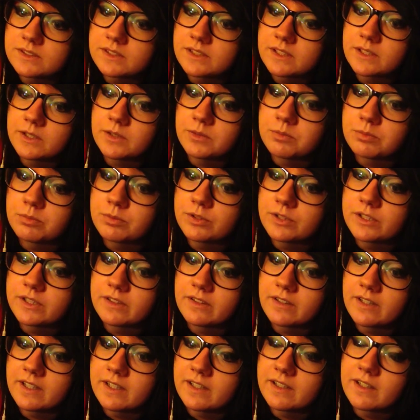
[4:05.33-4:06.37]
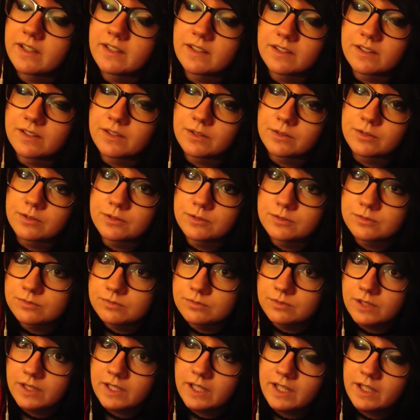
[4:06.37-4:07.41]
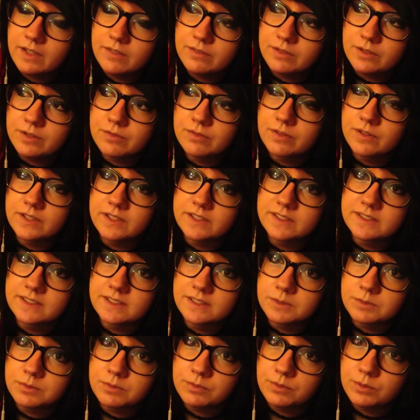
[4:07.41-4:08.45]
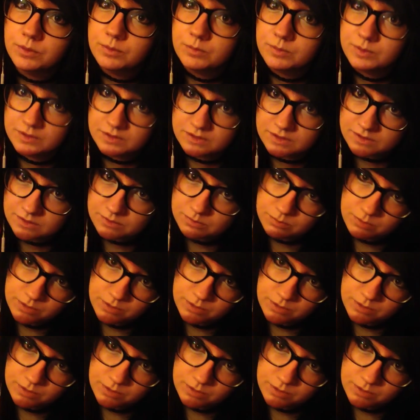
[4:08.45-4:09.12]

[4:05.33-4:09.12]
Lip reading: They're pretty great, and they have a funny stage performance